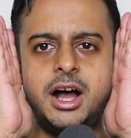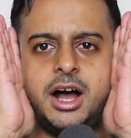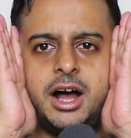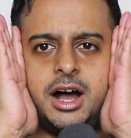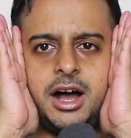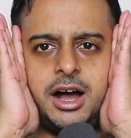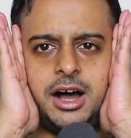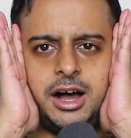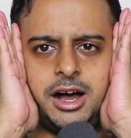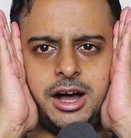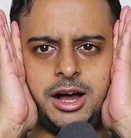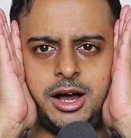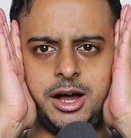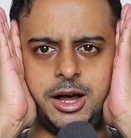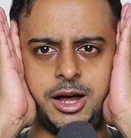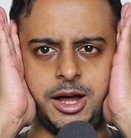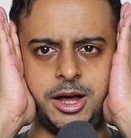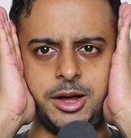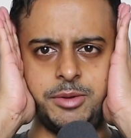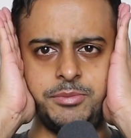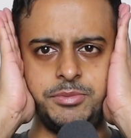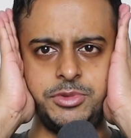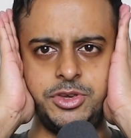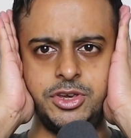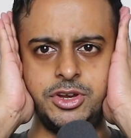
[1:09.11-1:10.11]

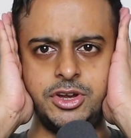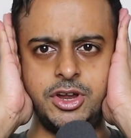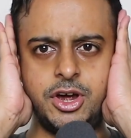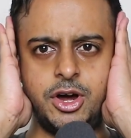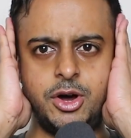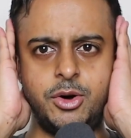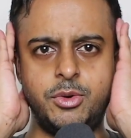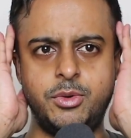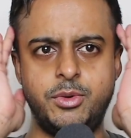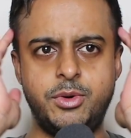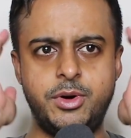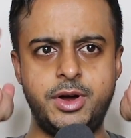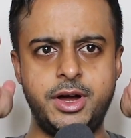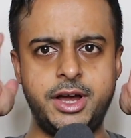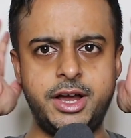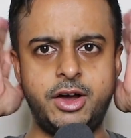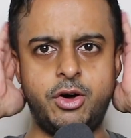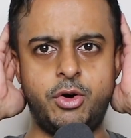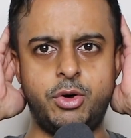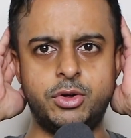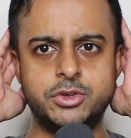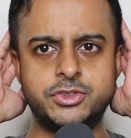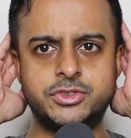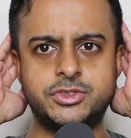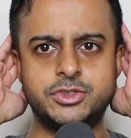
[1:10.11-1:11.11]
You know,
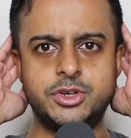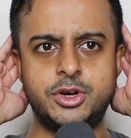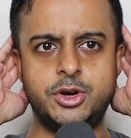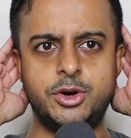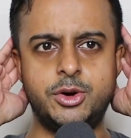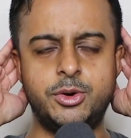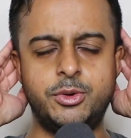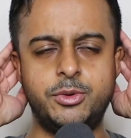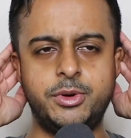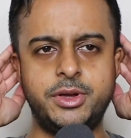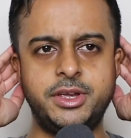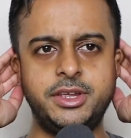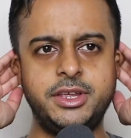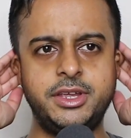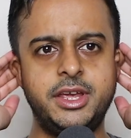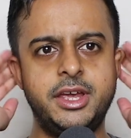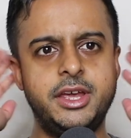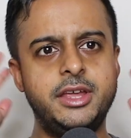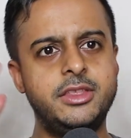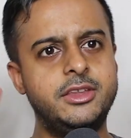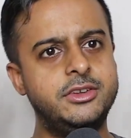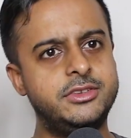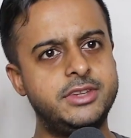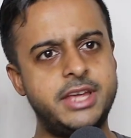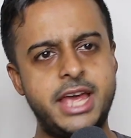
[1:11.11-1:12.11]
also
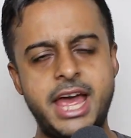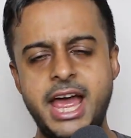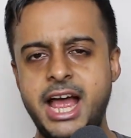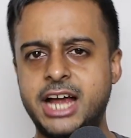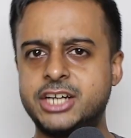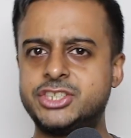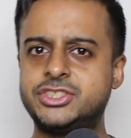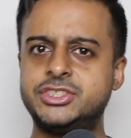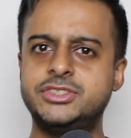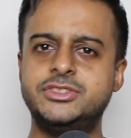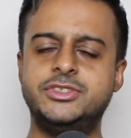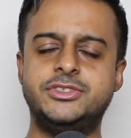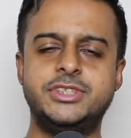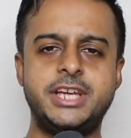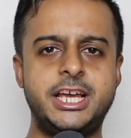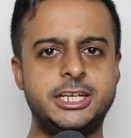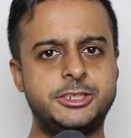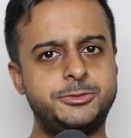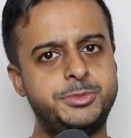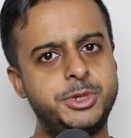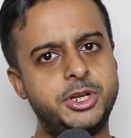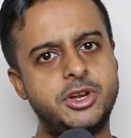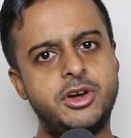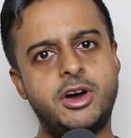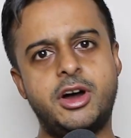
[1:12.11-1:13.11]
there's action, there's
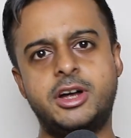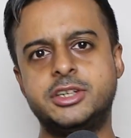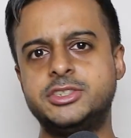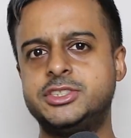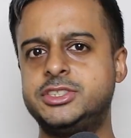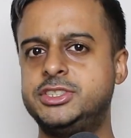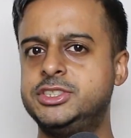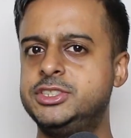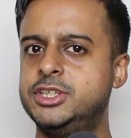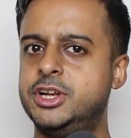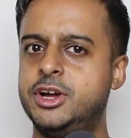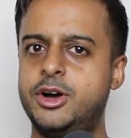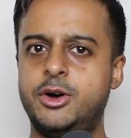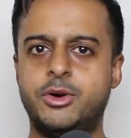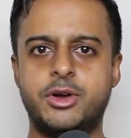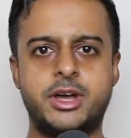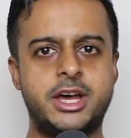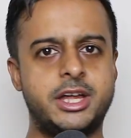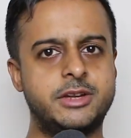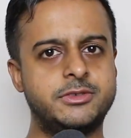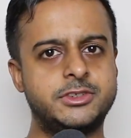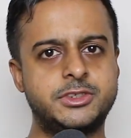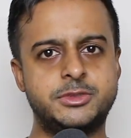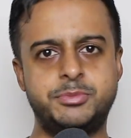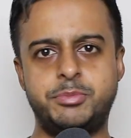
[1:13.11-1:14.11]
espionage, you know,
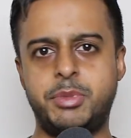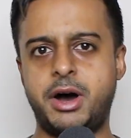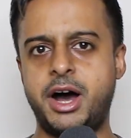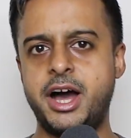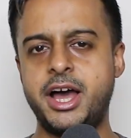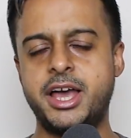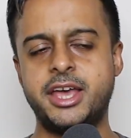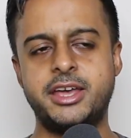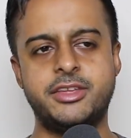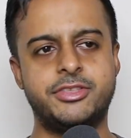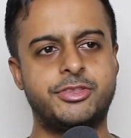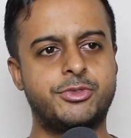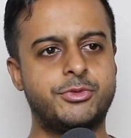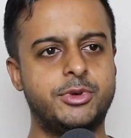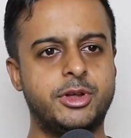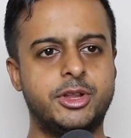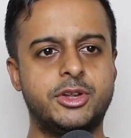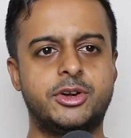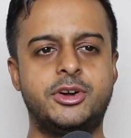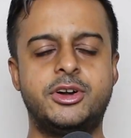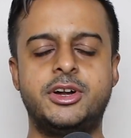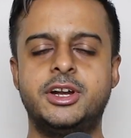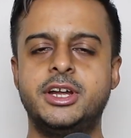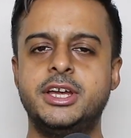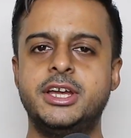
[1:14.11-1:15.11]
kind of spy
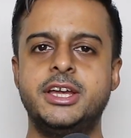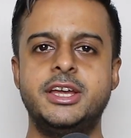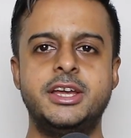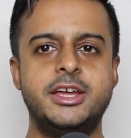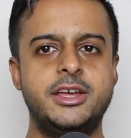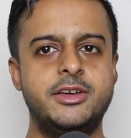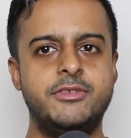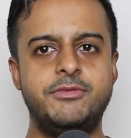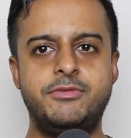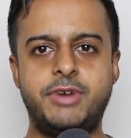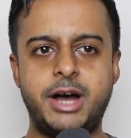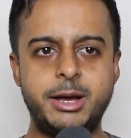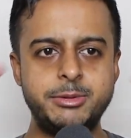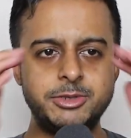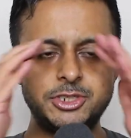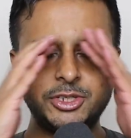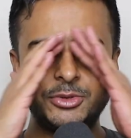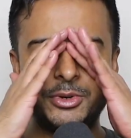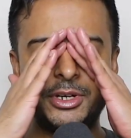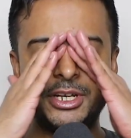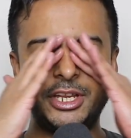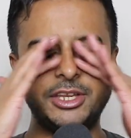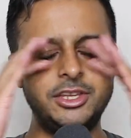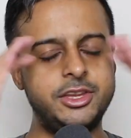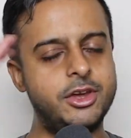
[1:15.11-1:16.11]
thriller vibes
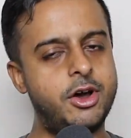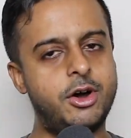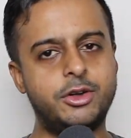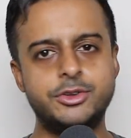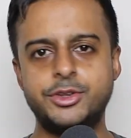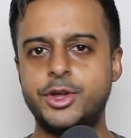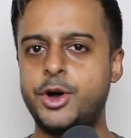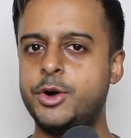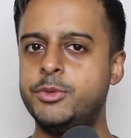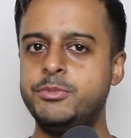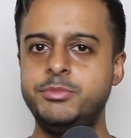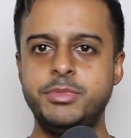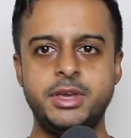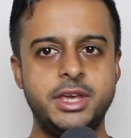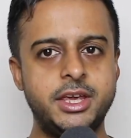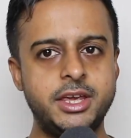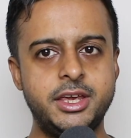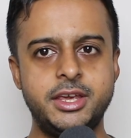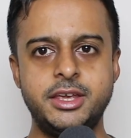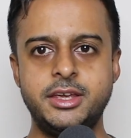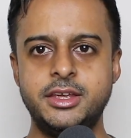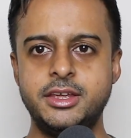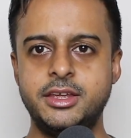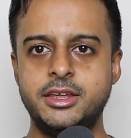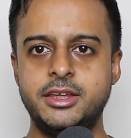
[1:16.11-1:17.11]
to it. And y'all know
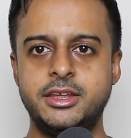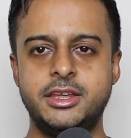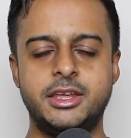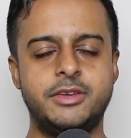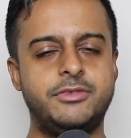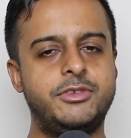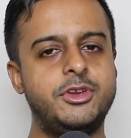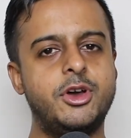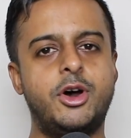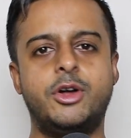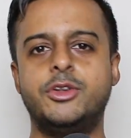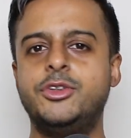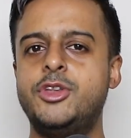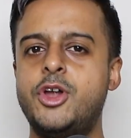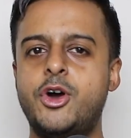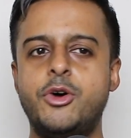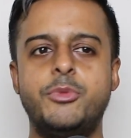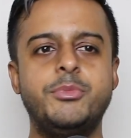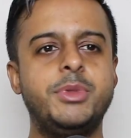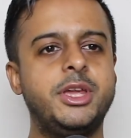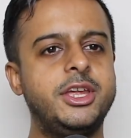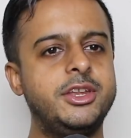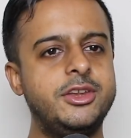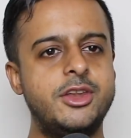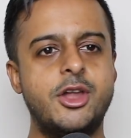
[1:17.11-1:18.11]
me. If y'all know
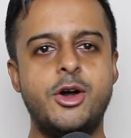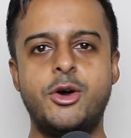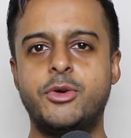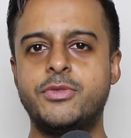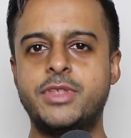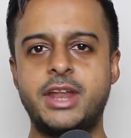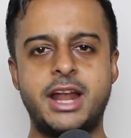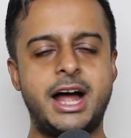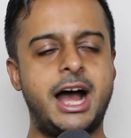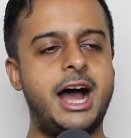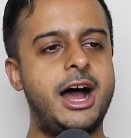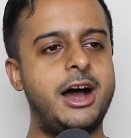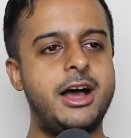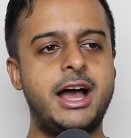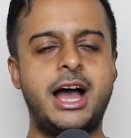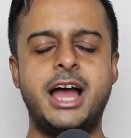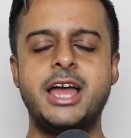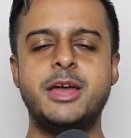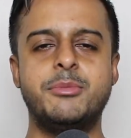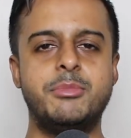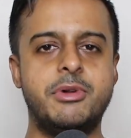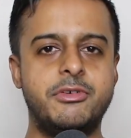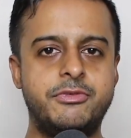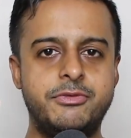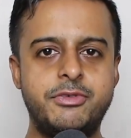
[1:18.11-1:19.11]
me, know that I
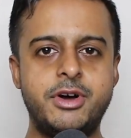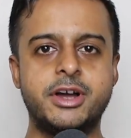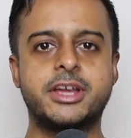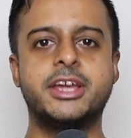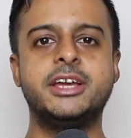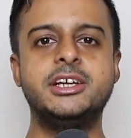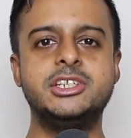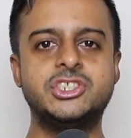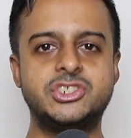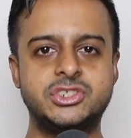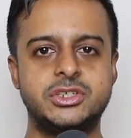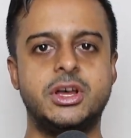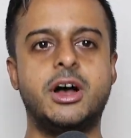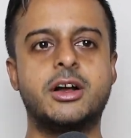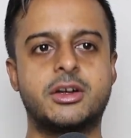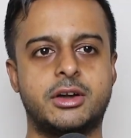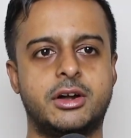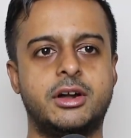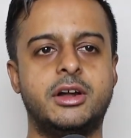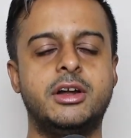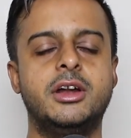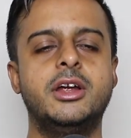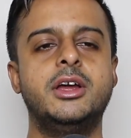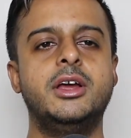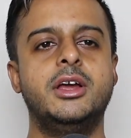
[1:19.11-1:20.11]
am a fucking
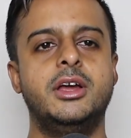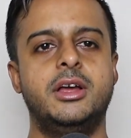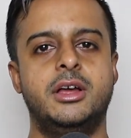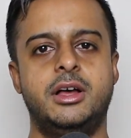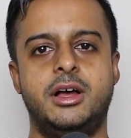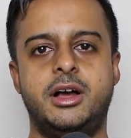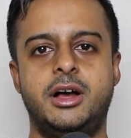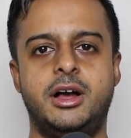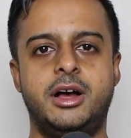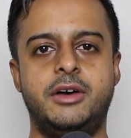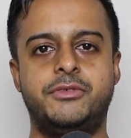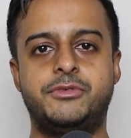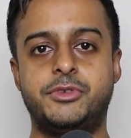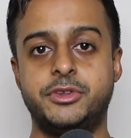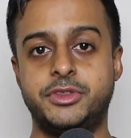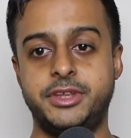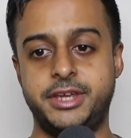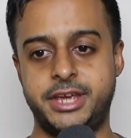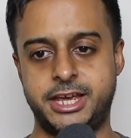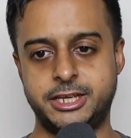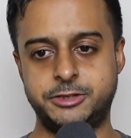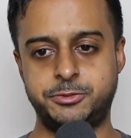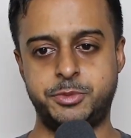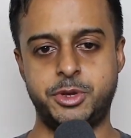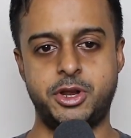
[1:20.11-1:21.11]
sucker for
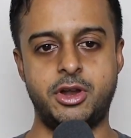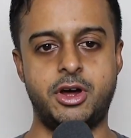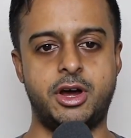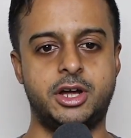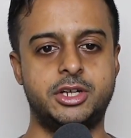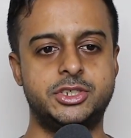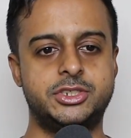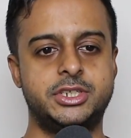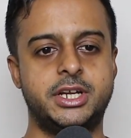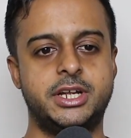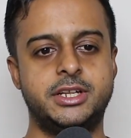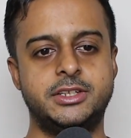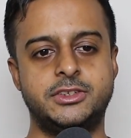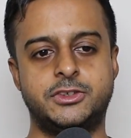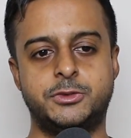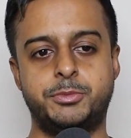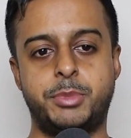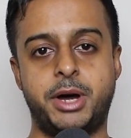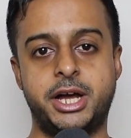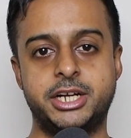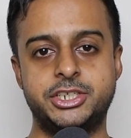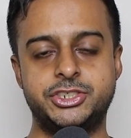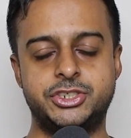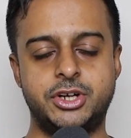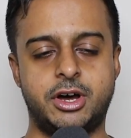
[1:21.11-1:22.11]
the espionage and
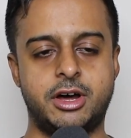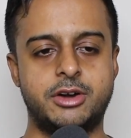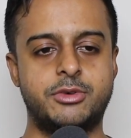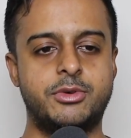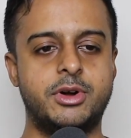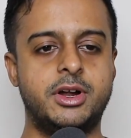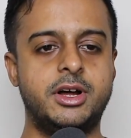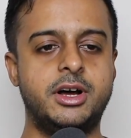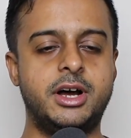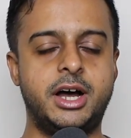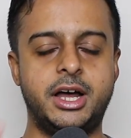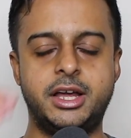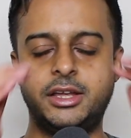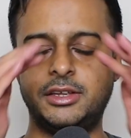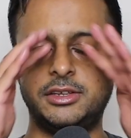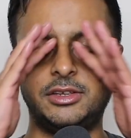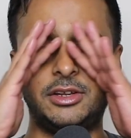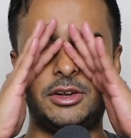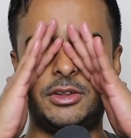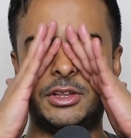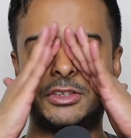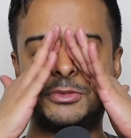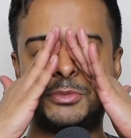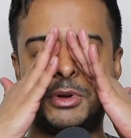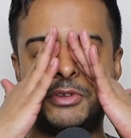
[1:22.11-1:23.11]
spy genre.
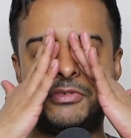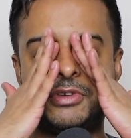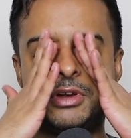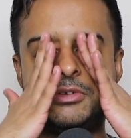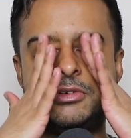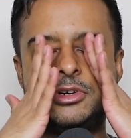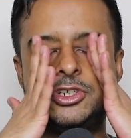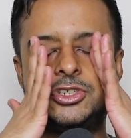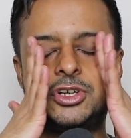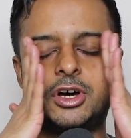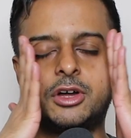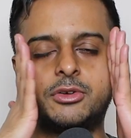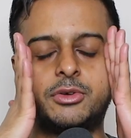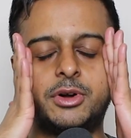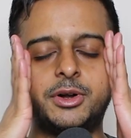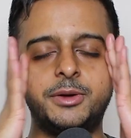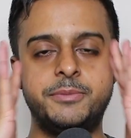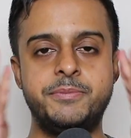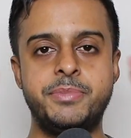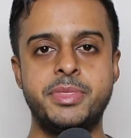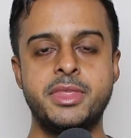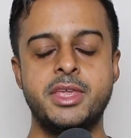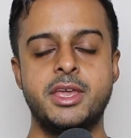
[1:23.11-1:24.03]
It's my favorite genre.